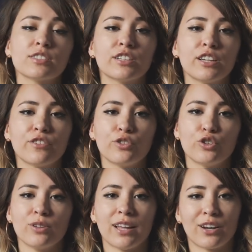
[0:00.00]
So this is good if you
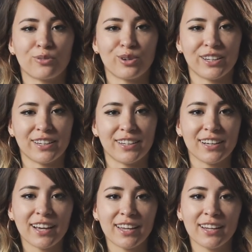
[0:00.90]
do a lot of run and
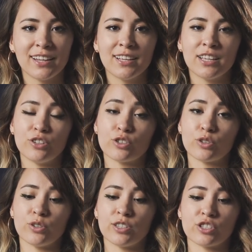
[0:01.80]
gun, so
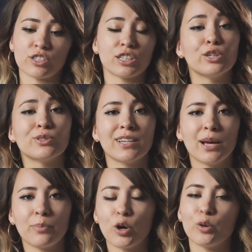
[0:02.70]
you can just close it
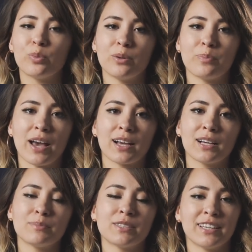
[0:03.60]
up, open it back
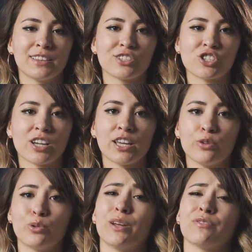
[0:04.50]
up to get the shot.
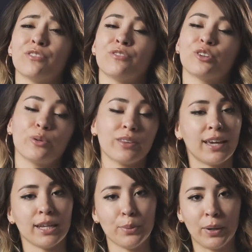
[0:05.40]
You won't have to fiddle with
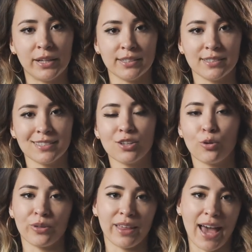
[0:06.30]
any buttons
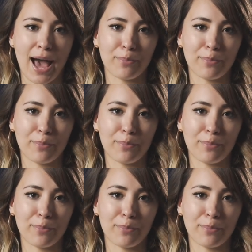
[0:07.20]
or the